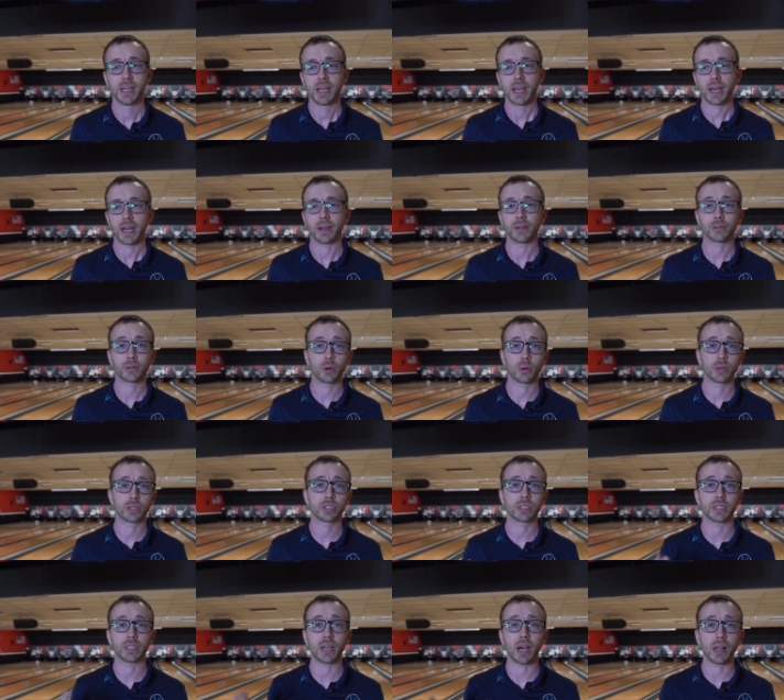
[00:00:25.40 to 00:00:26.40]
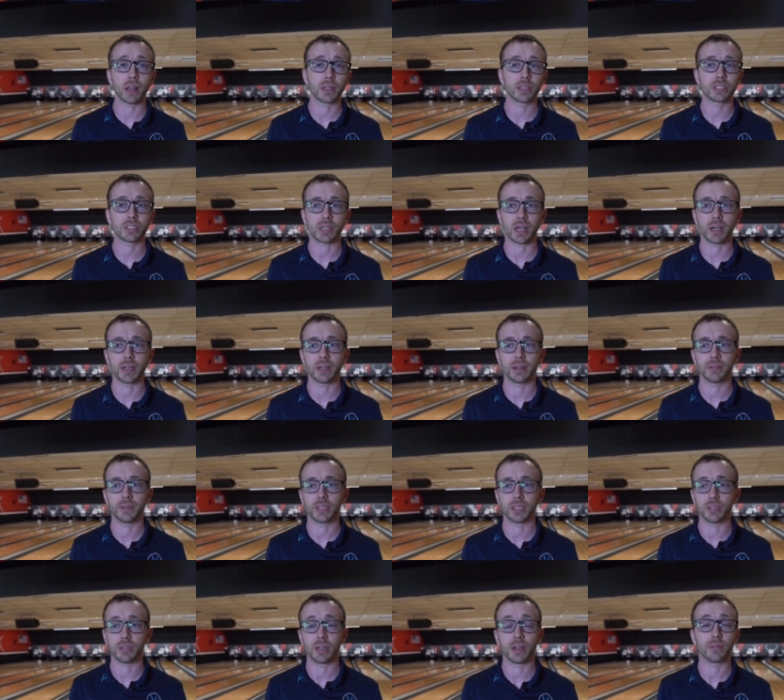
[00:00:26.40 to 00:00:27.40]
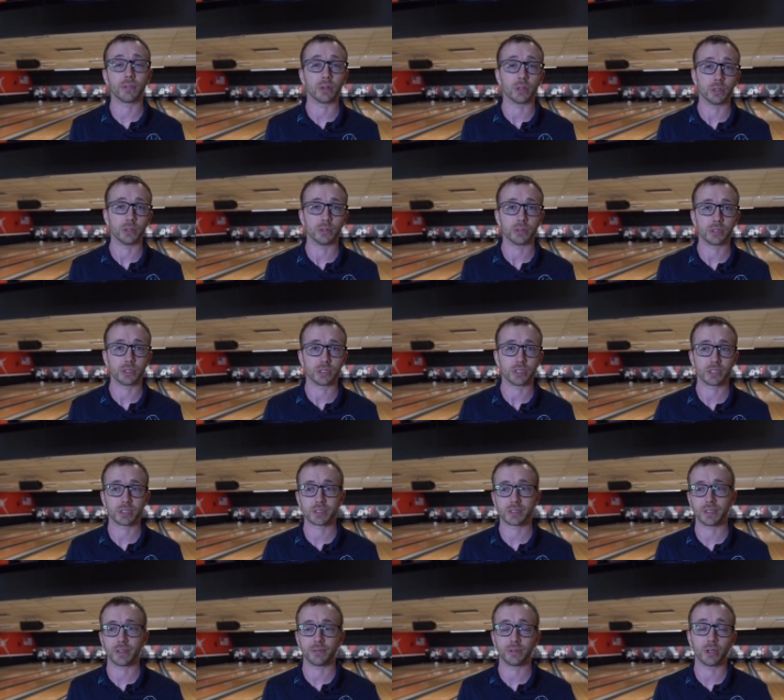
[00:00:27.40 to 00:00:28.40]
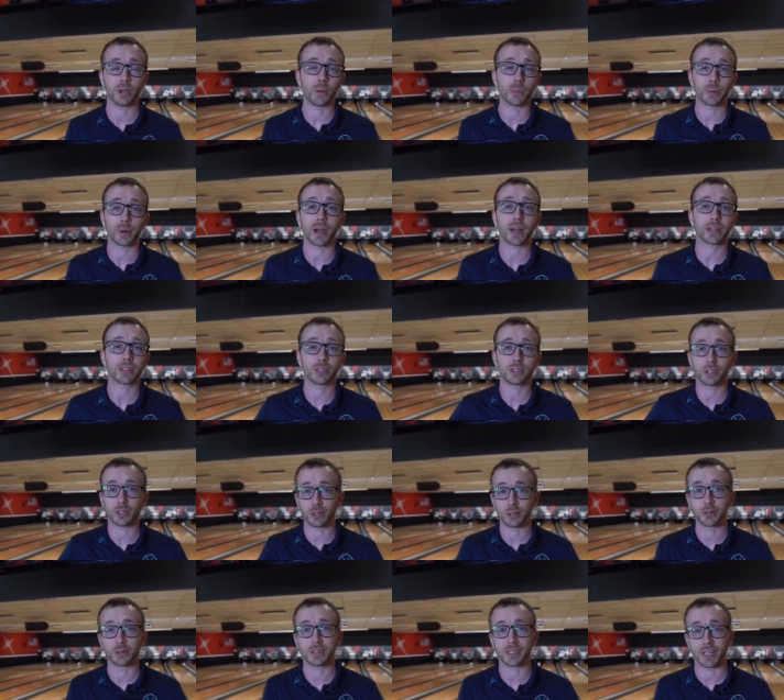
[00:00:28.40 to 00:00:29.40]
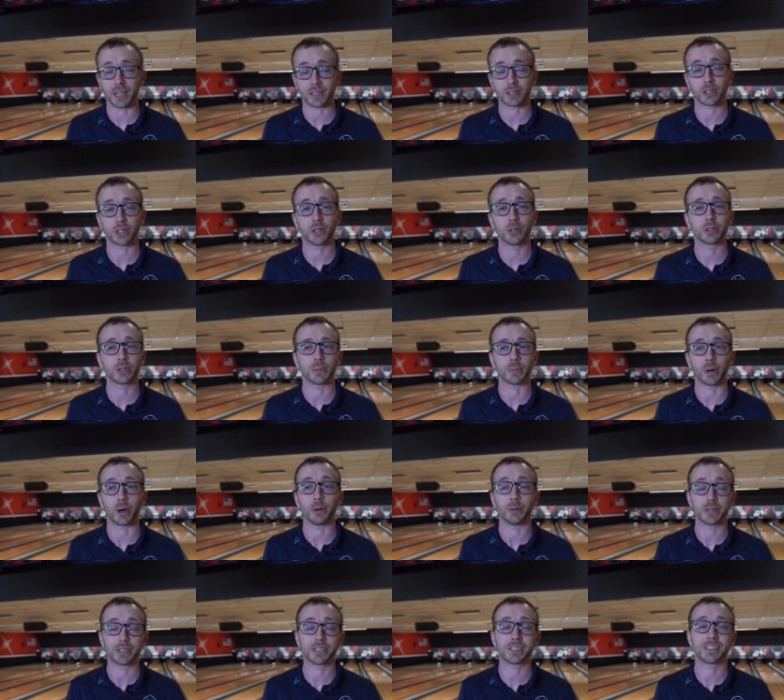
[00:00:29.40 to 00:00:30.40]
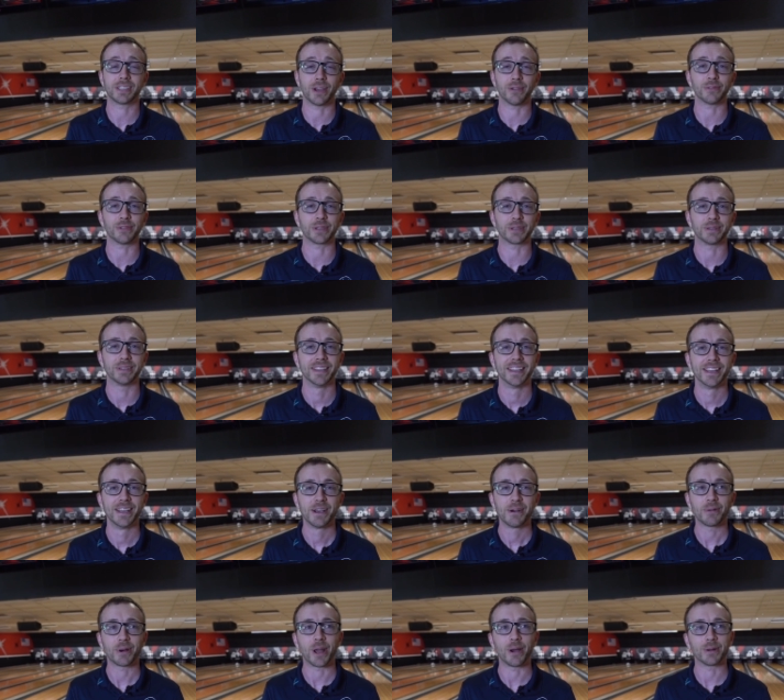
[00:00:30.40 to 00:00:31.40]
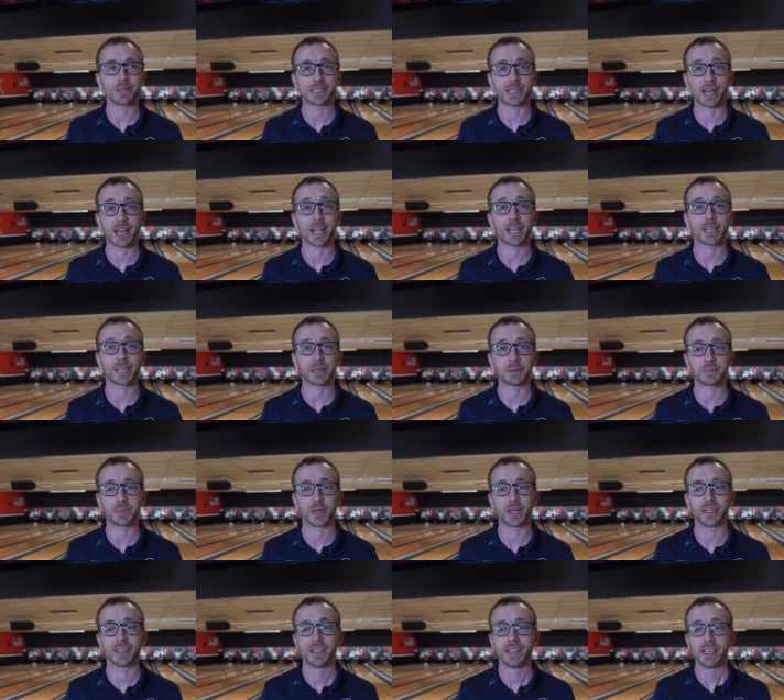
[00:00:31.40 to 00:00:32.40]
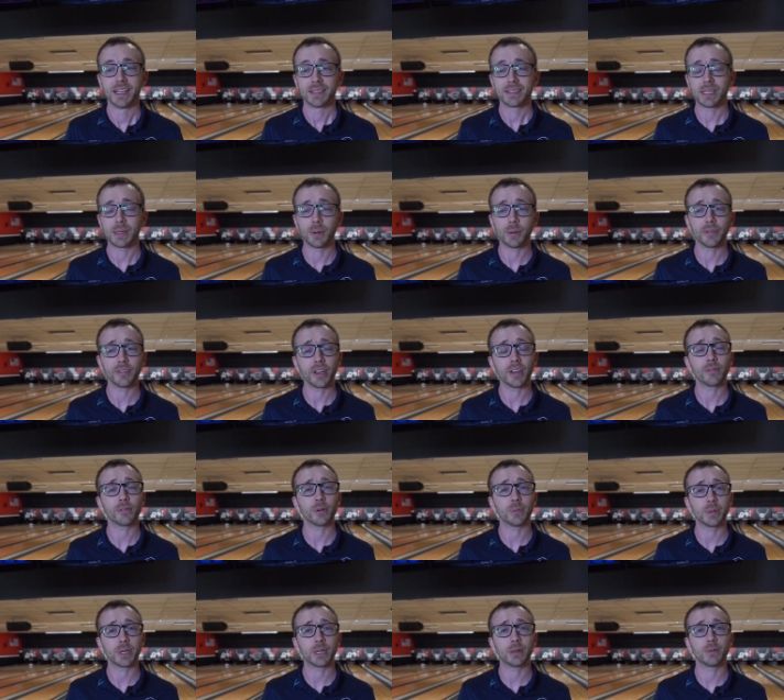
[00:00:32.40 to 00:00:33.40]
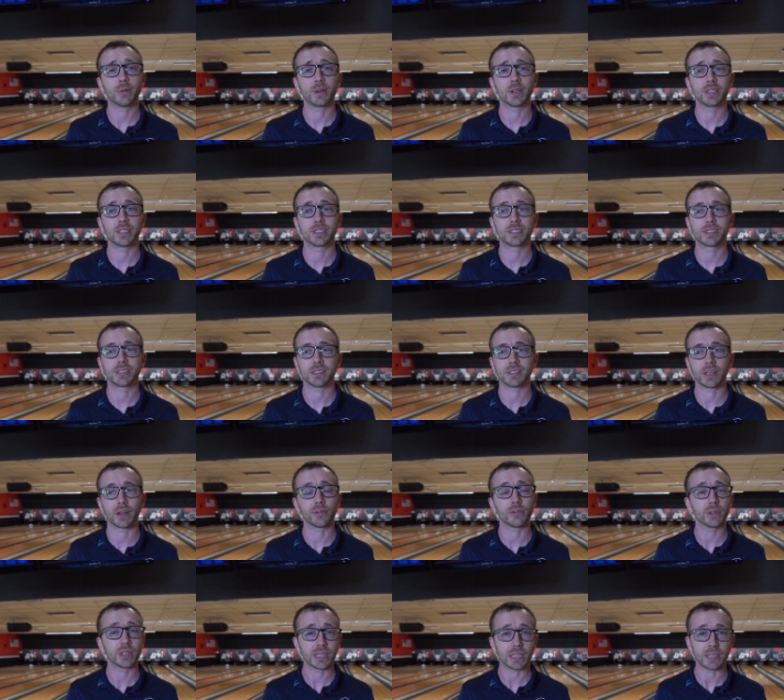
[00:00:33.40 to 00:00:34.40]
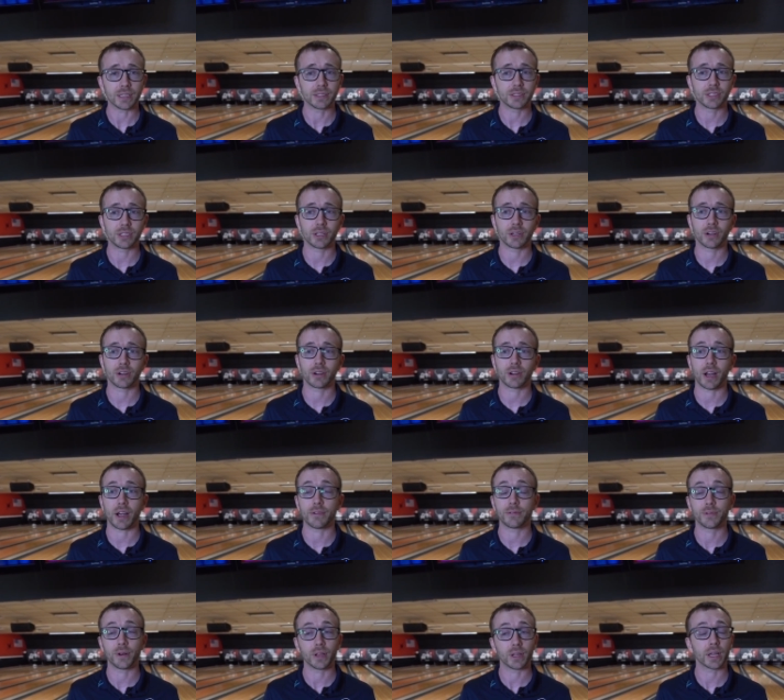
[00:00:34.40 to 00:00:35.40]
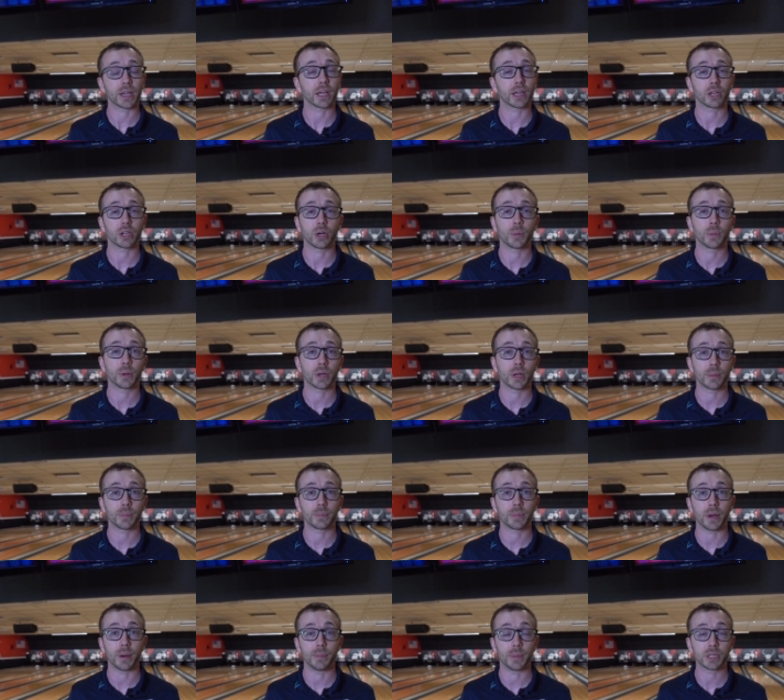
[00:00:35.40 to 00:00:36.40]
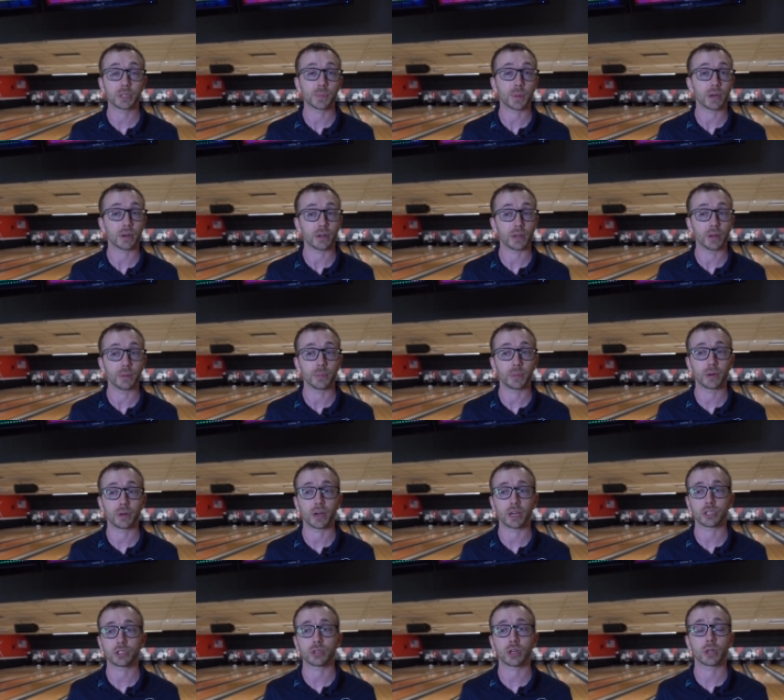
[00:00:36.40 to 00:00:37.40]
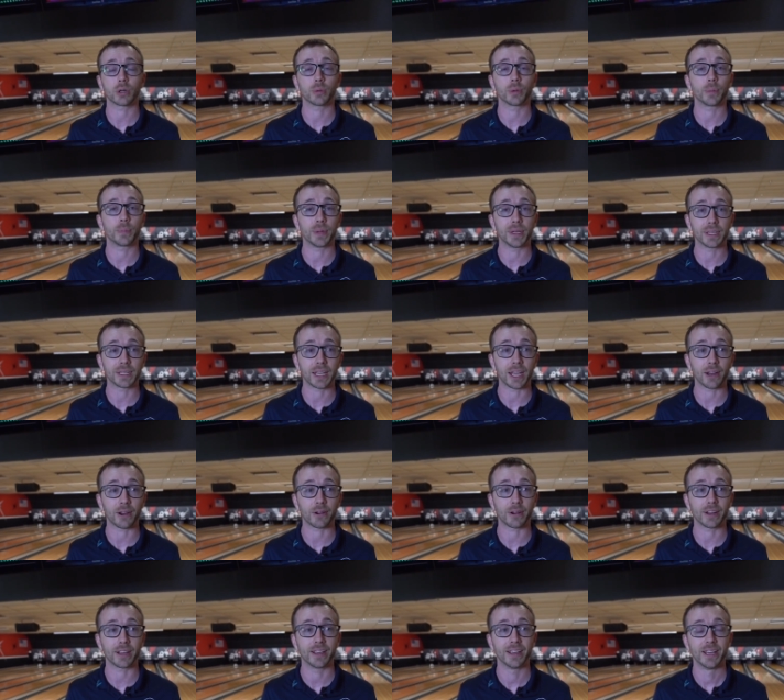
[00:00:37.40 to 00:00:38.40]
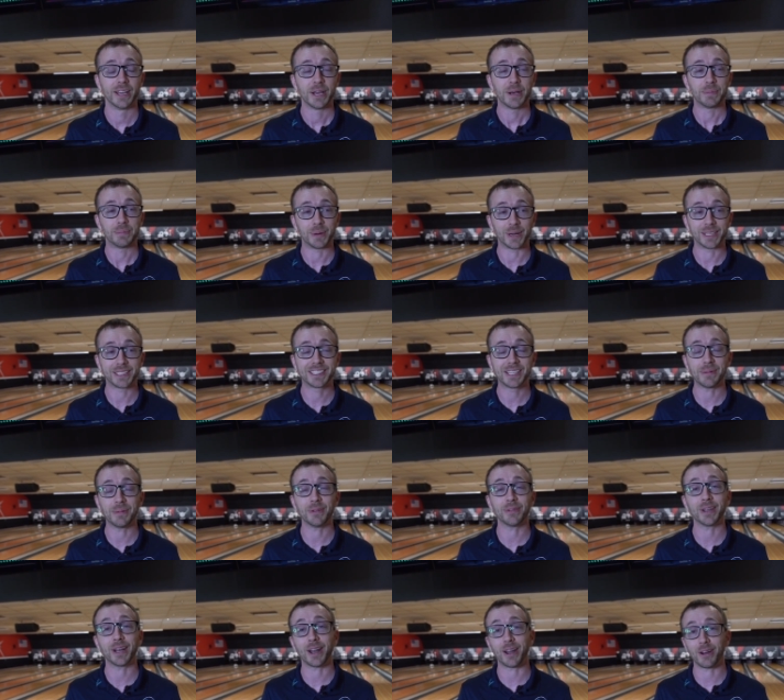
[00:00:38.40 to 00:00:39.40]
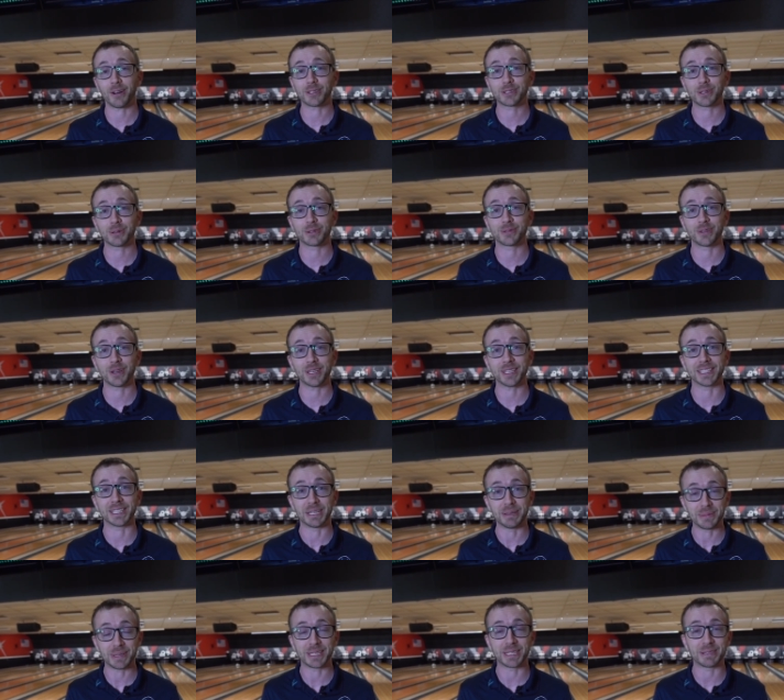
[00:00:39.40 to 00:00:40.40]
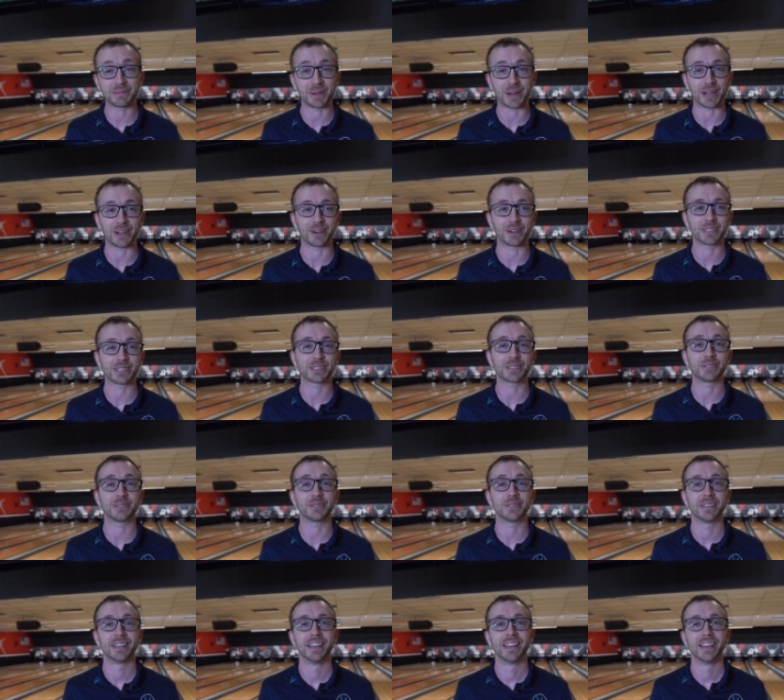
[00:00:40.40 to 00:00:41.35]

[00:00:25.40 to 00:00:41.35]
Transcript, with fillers: And of course, the knowledge side of it, you never lose. You just, if you don't practice, you lose the execution part, which is definitely what I was lacking. But team event for me was definitely easier. I felt like I could have put up a much better number. I struggled with pin carry, but team event, I also was very limited in my arsenal.